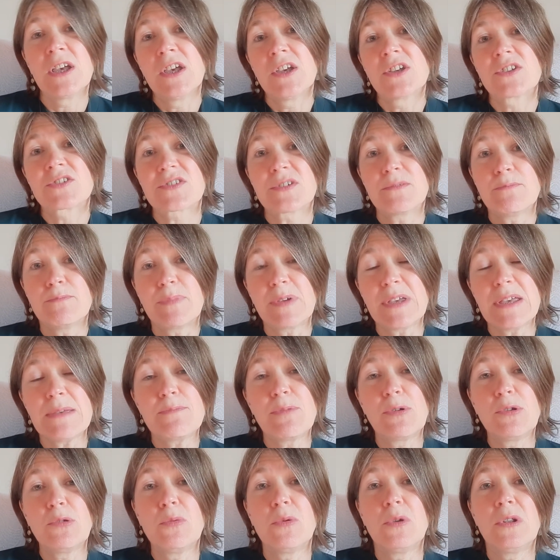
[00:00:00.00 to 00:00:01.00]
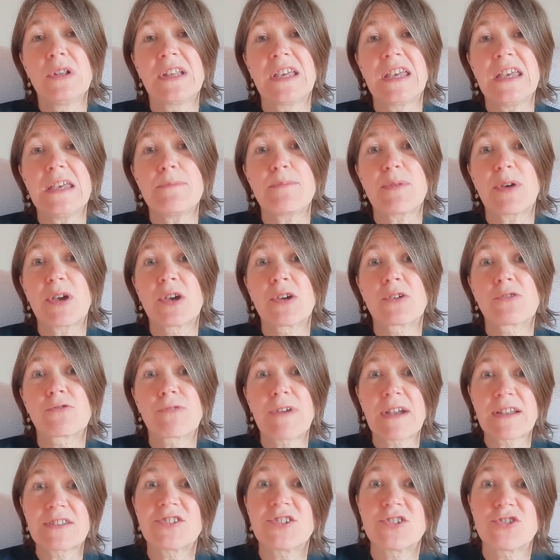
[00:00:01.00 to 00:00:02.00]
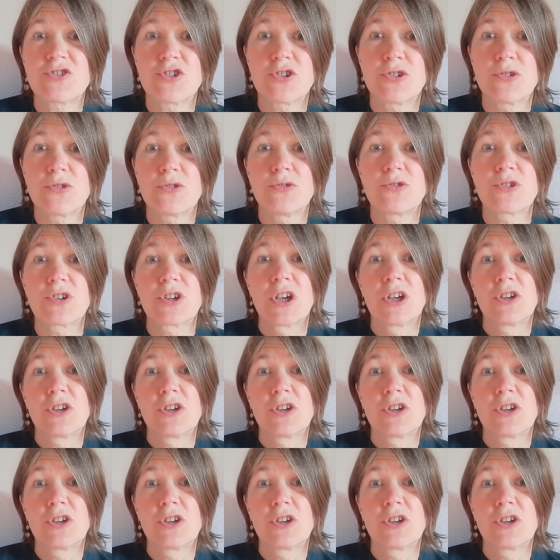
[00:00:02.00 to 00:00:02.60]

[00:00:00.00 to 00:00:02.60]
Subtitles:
Some people will keep a gratitude